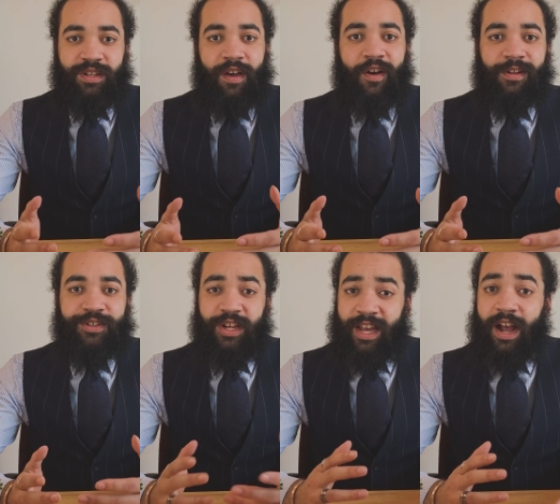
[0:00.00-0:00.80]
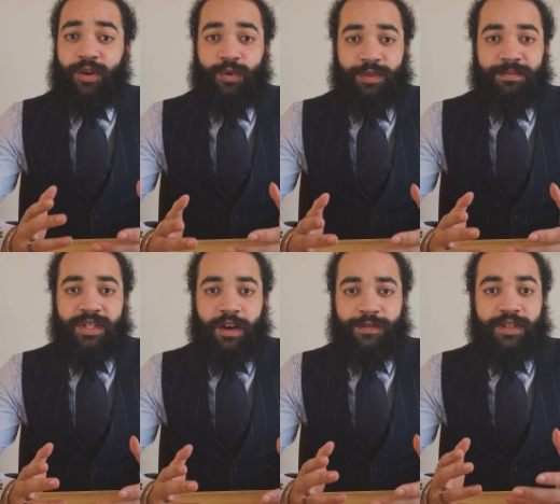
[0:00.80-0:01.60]
psychology can call
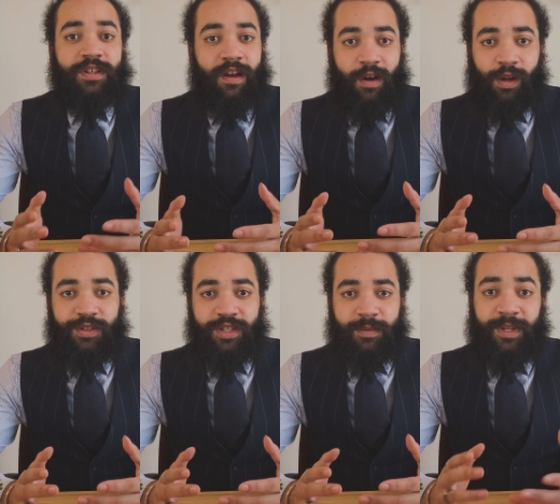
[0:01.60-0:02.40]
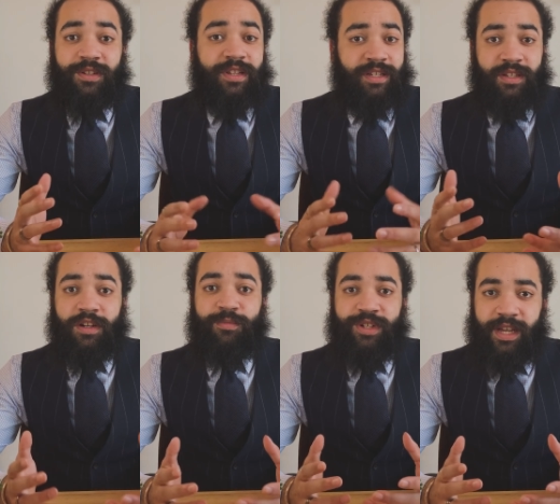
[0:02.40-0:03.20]
themselves a psychologist because this isn't
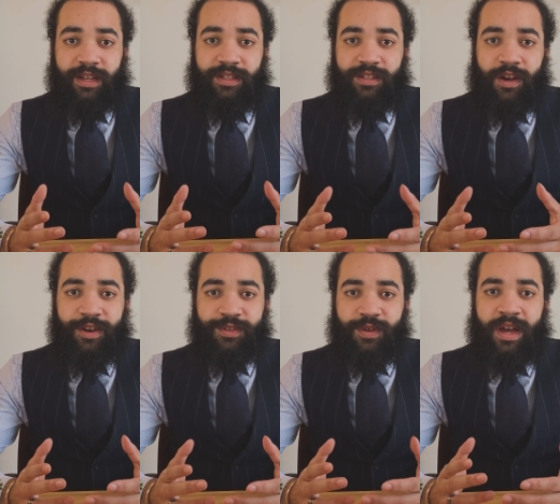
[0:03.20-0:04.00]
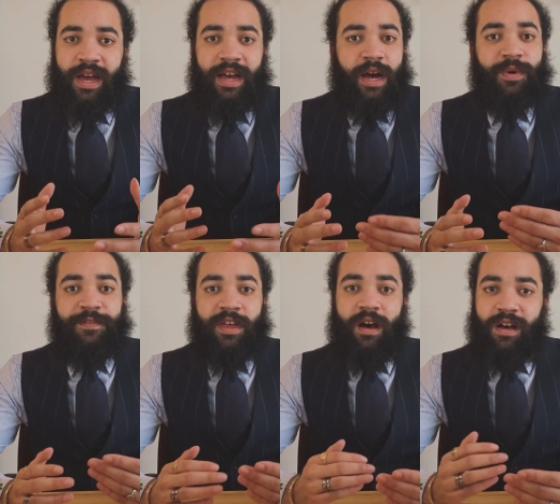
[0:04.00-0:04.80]
a protected title.
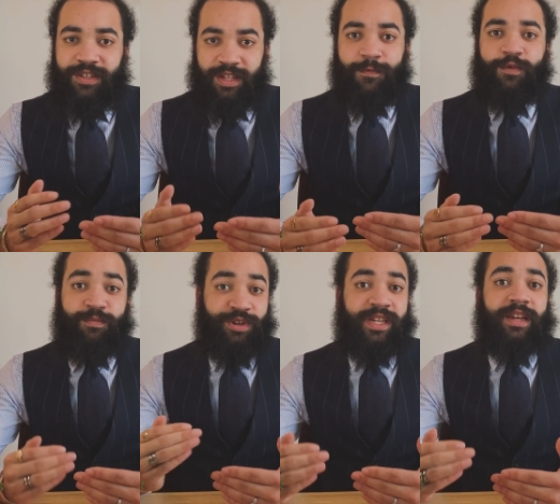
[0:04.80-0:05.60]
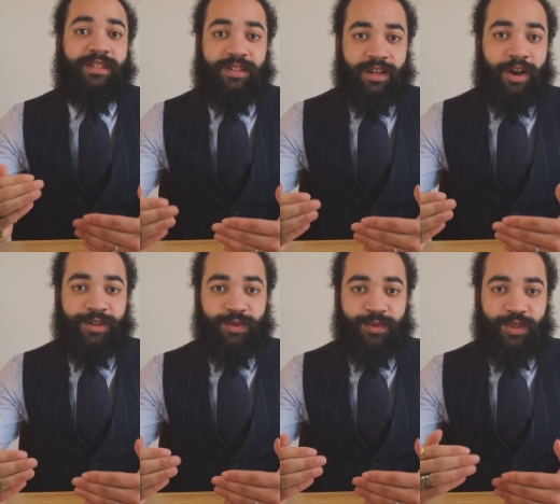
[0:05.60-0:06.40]
However, there are several protected
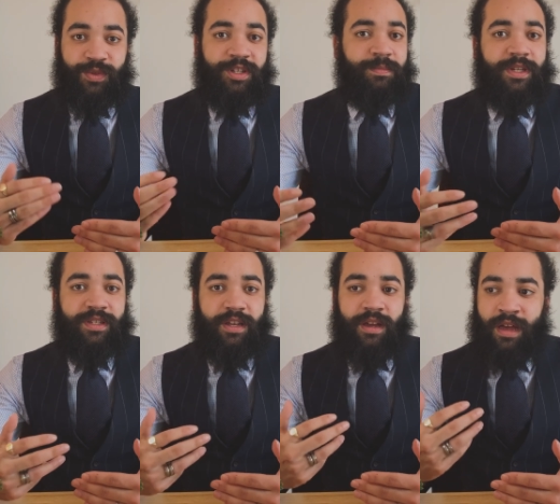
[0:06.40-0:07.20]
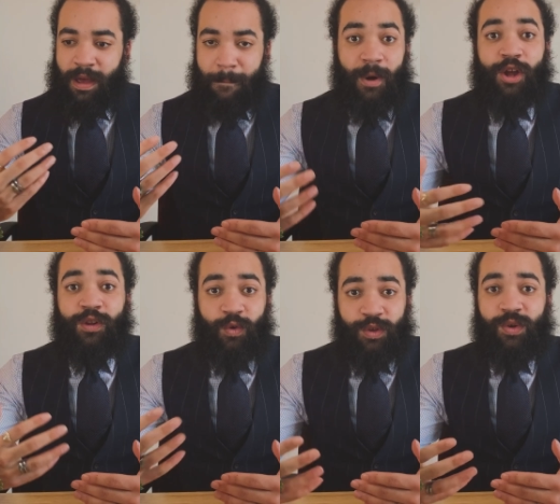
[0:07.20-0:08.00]
titles, so this means that by
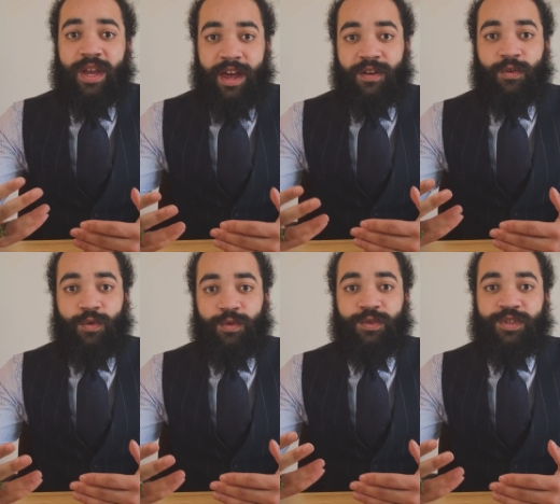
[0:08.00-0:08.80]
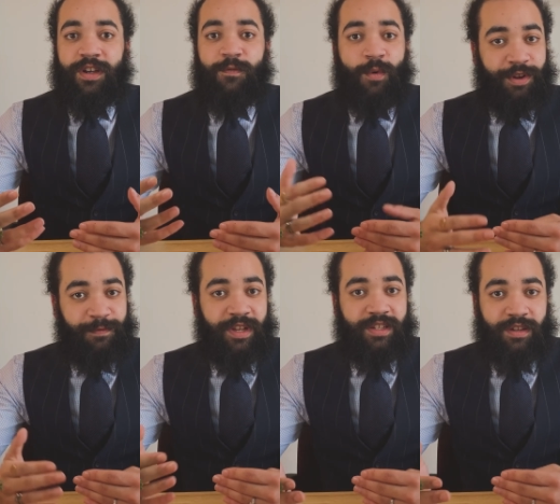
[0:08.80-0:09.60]
law you cannot call yourself one
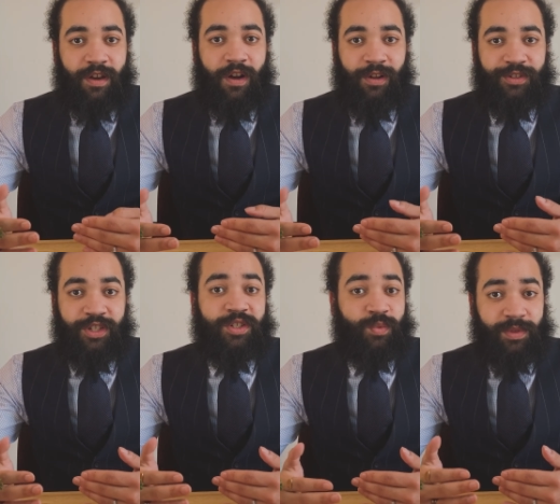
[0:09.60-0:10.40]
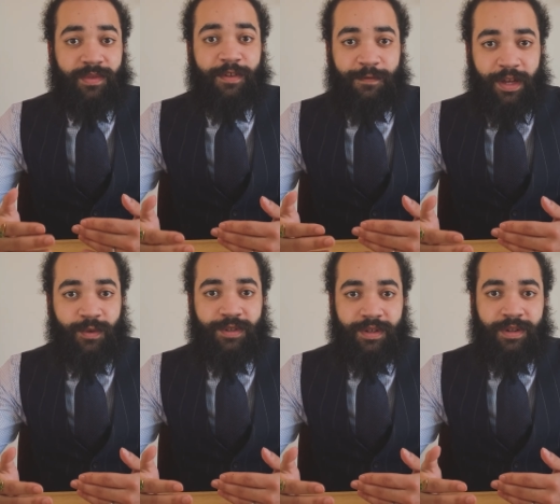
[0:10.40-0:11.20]
of these psychologists within the
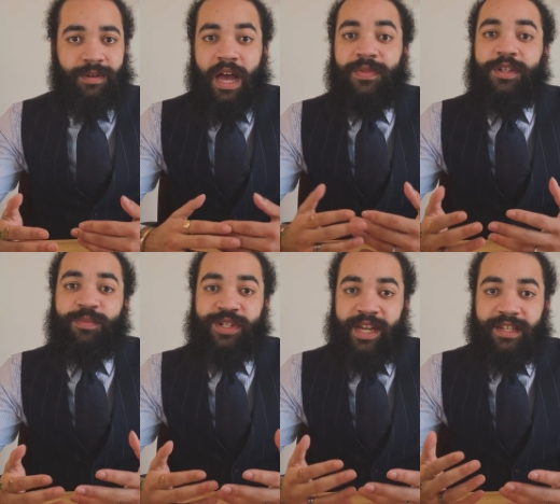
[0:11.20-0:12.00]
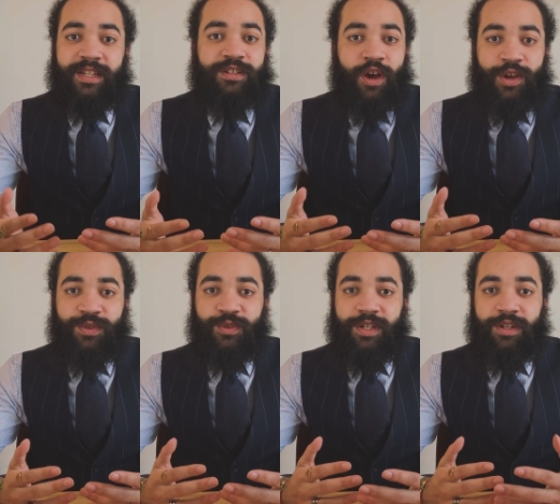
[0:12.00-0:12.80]
field. And these protected
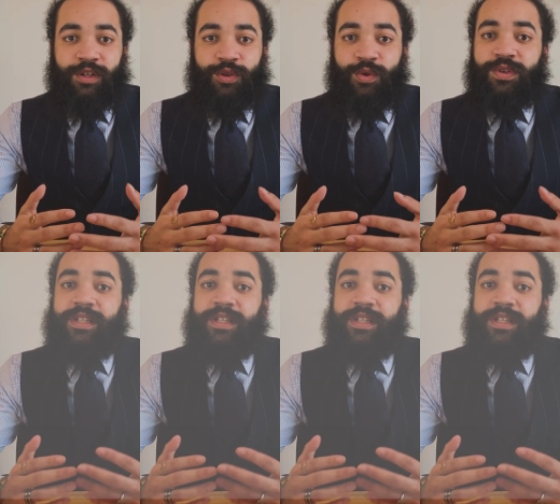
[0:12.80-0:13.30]
titles include